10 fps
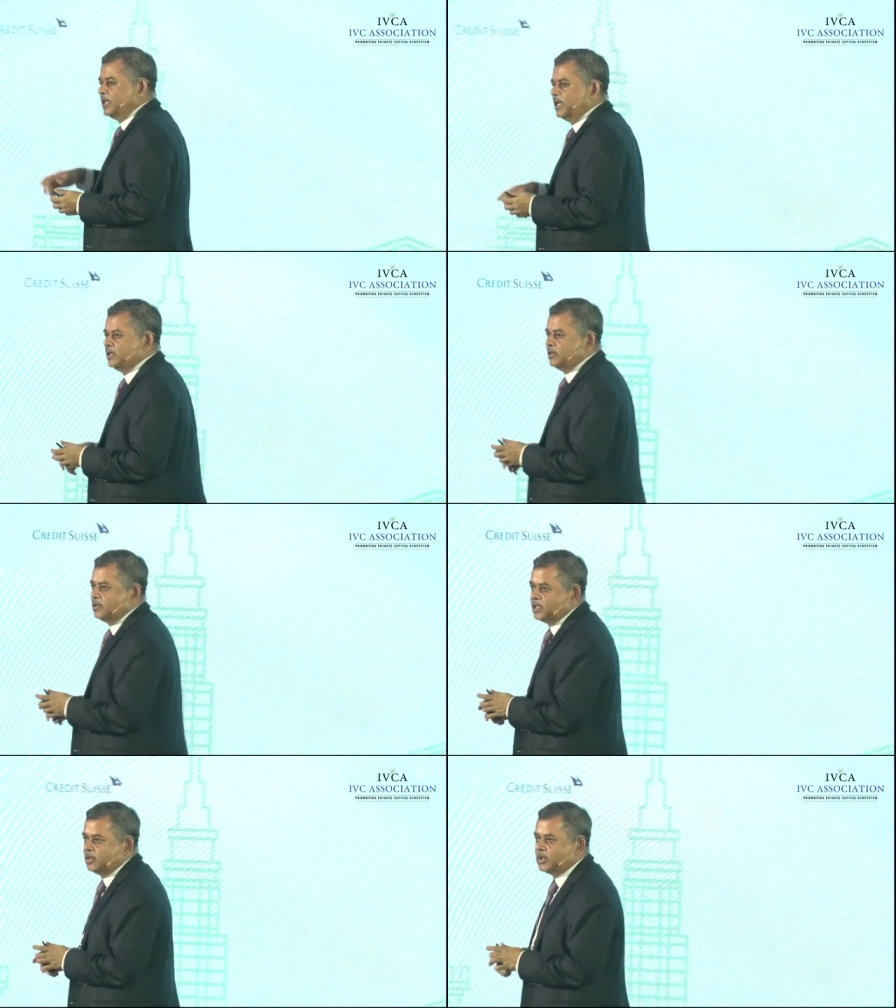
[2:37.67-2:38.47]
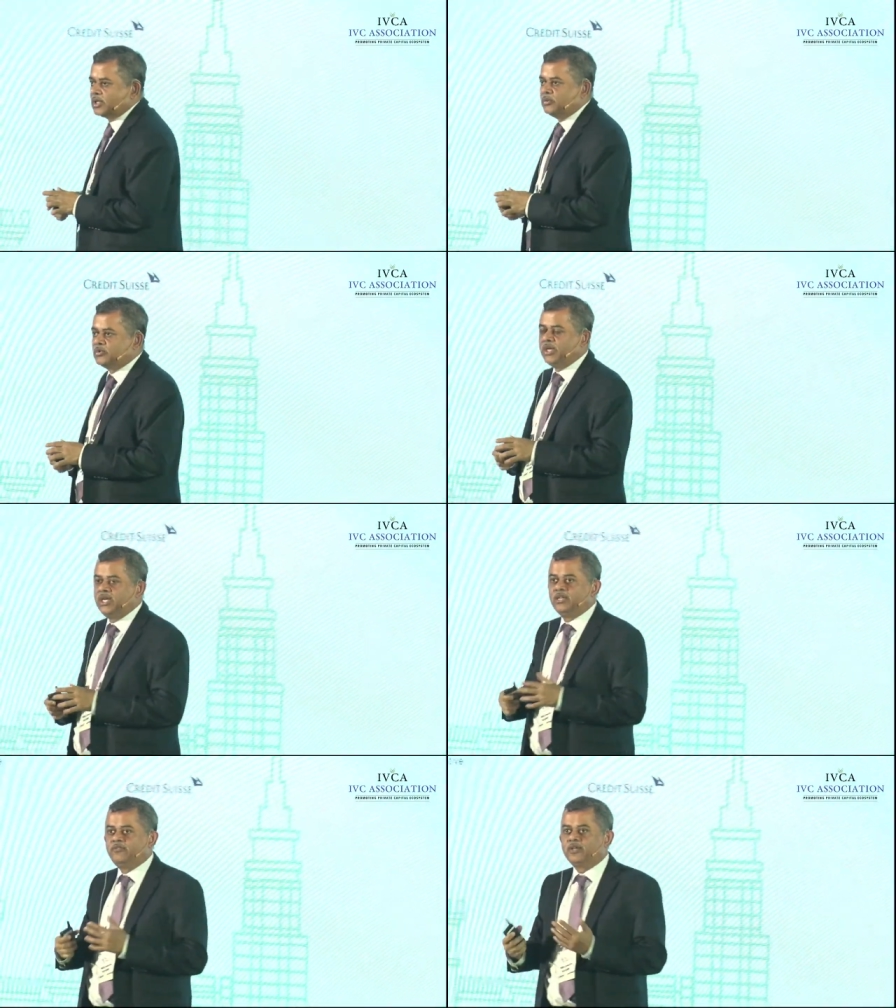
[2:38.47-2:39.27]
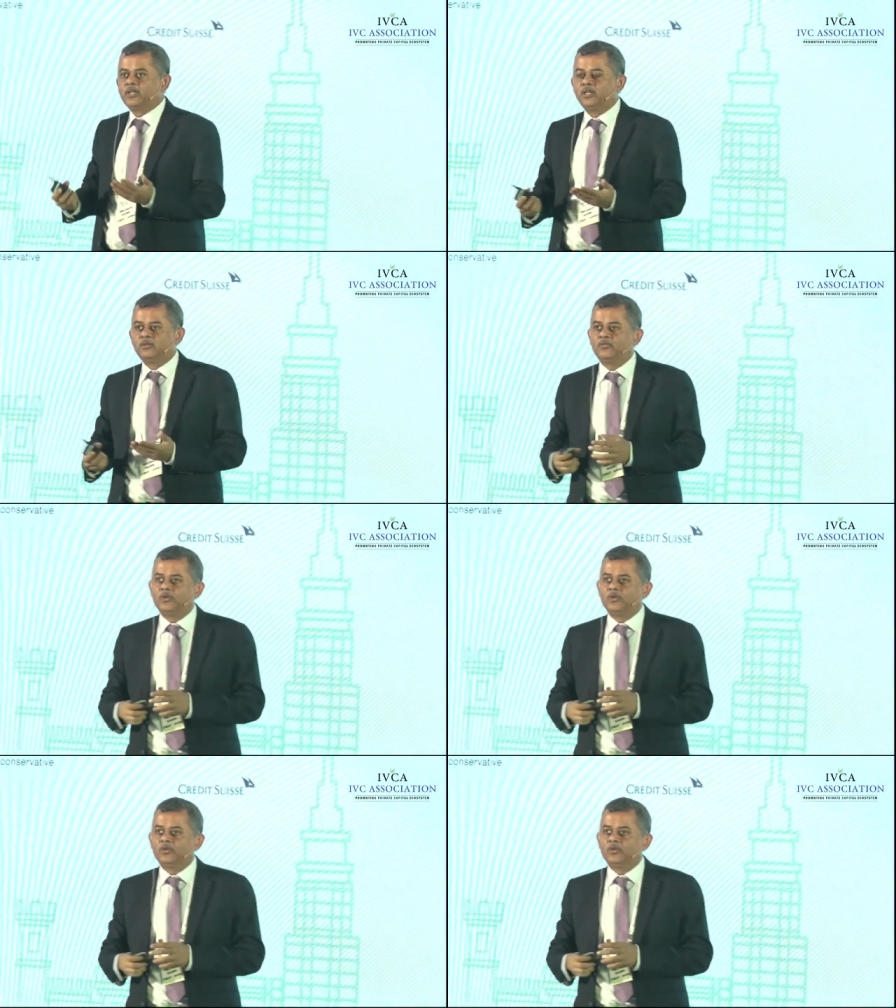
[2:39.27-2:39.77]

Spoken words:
is that there is a